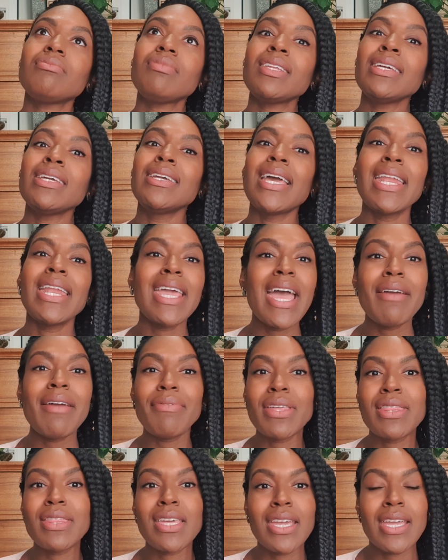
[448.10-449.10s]
getting
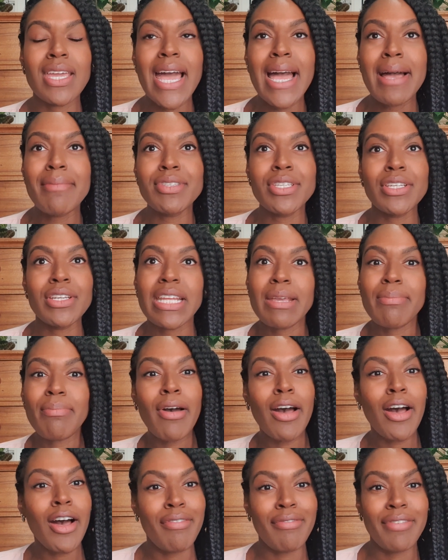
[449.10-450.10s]
everything absolutely
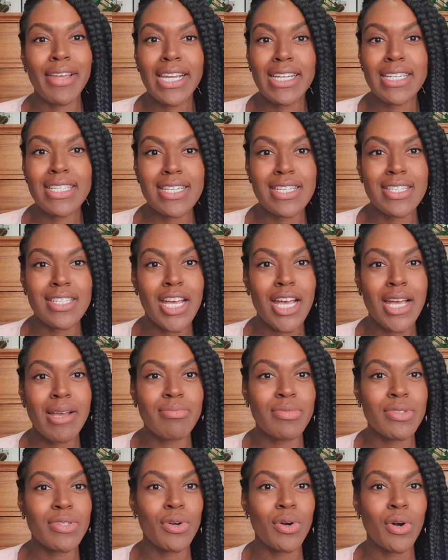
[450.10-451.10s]
perfect in
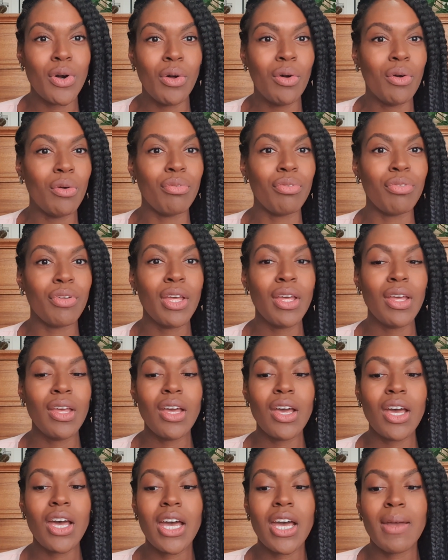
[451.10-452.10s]
terms of
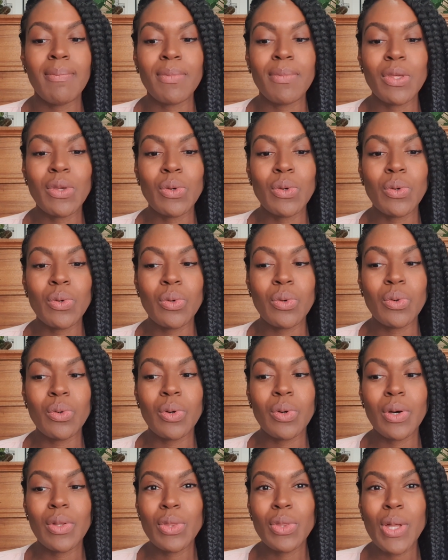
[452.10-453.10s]

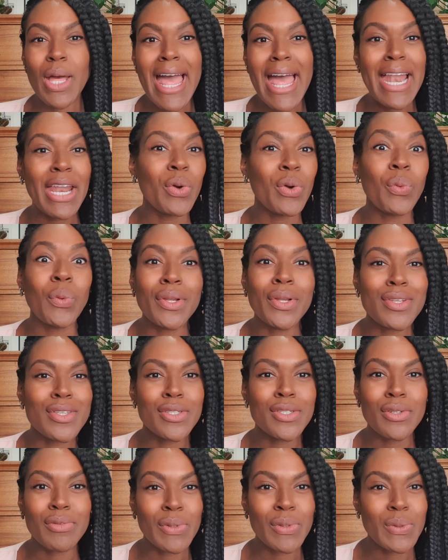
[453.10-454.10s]
the
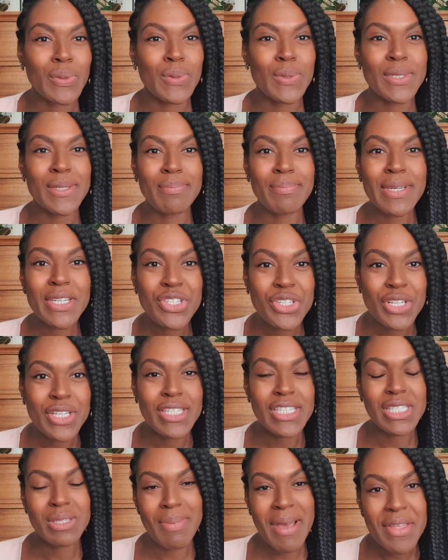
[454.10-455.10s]
eloquence of your
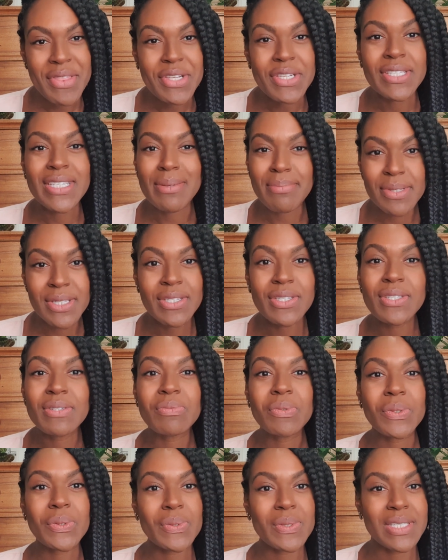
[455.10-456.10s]
submissions. It's about the substance of
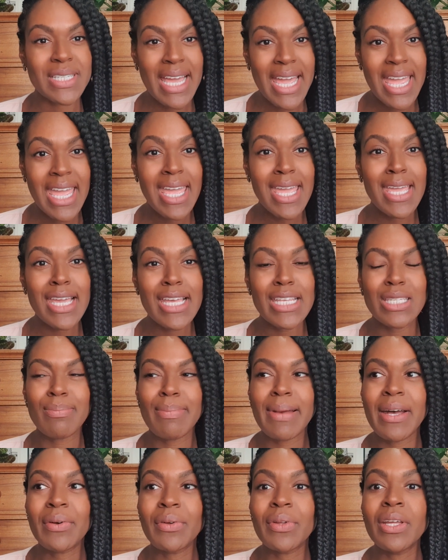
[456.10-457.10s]
what you're saying. It's
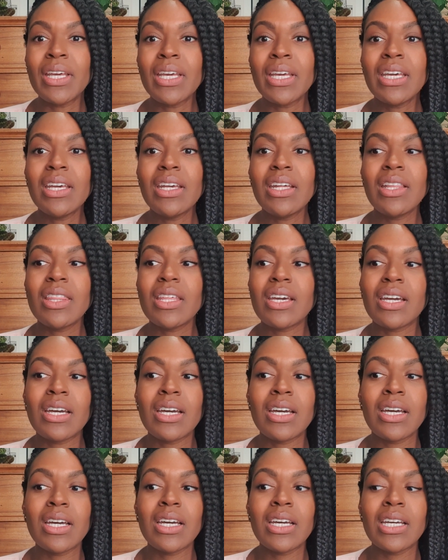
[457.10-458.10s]
about
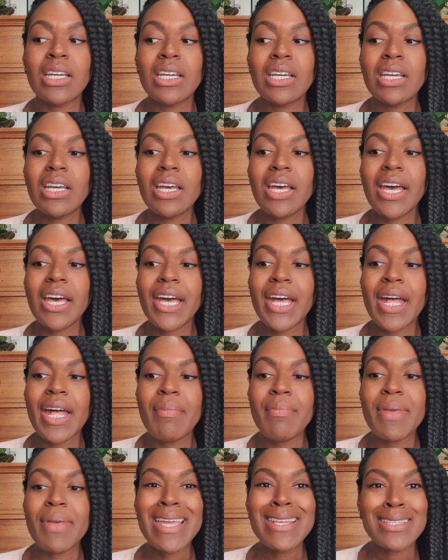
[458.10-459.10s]
the
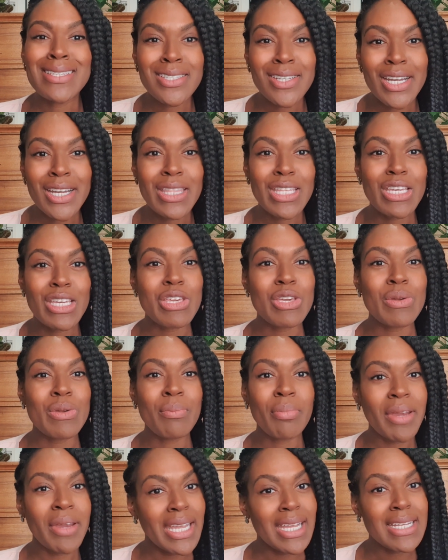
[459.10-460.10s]
insight that you can
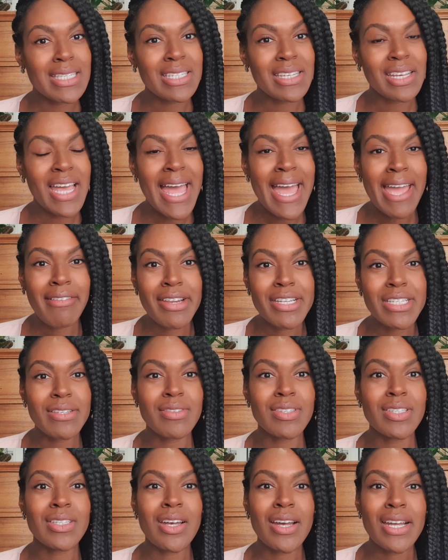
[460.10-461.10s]
bring into areas of
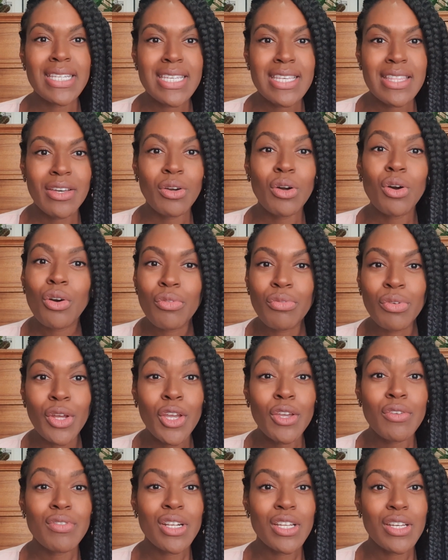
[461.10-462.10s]
society that are often
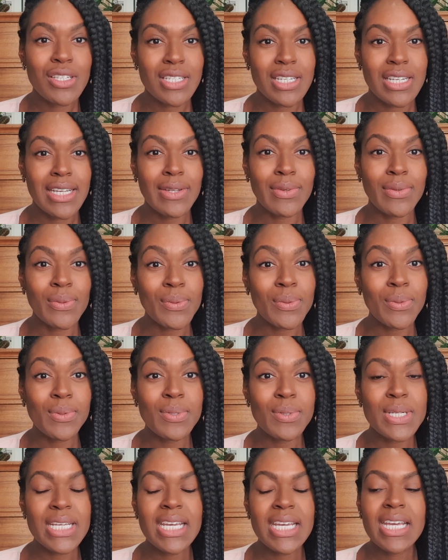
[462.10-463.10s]
overlooked and
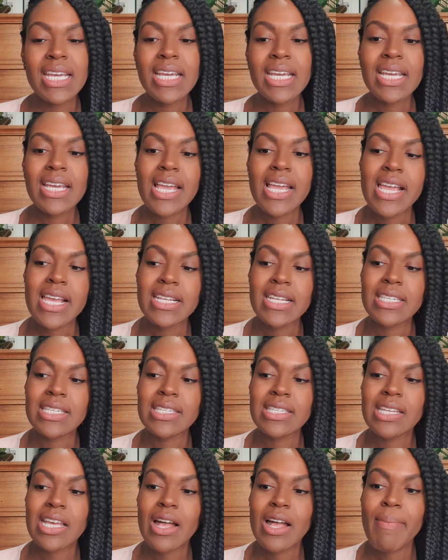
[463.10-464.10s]
ignored.
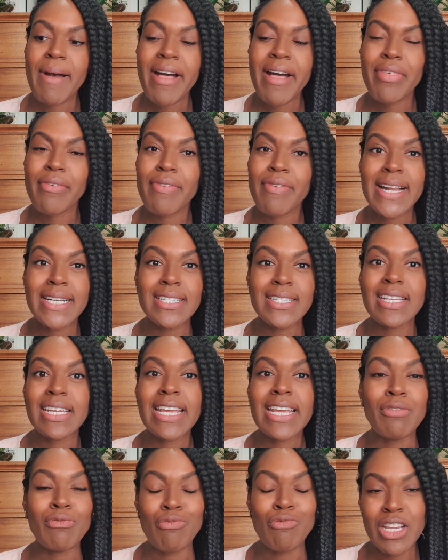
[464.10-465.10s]
It's about the fact that
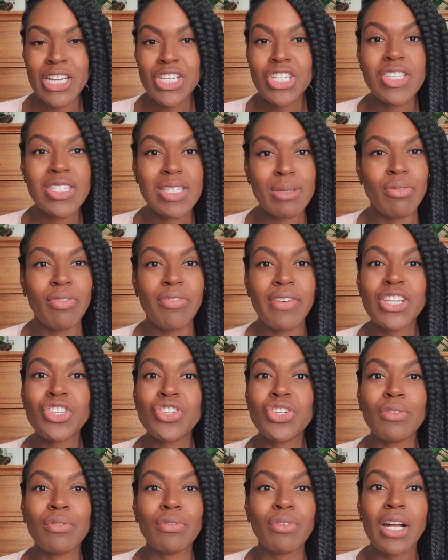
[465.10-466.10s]
it enriches the
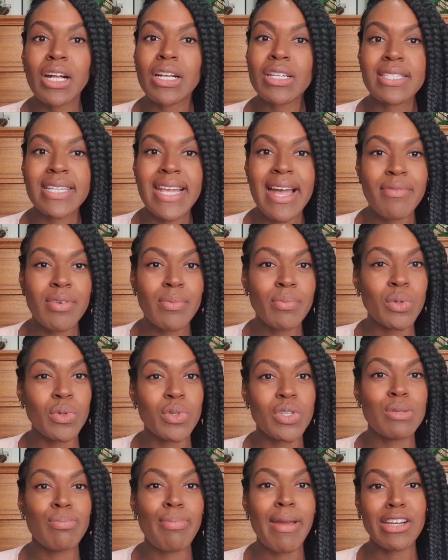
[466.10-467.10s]
profession for us to have a broad
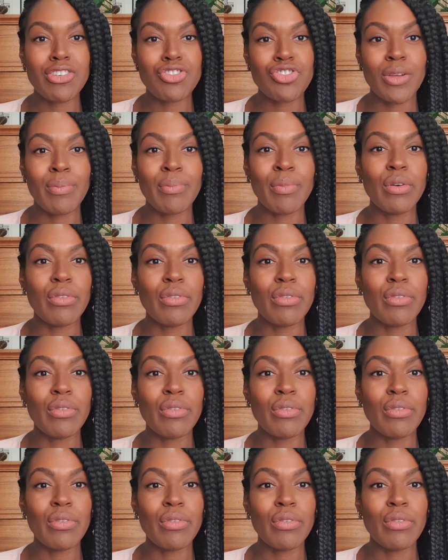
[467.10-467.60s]
spectrum of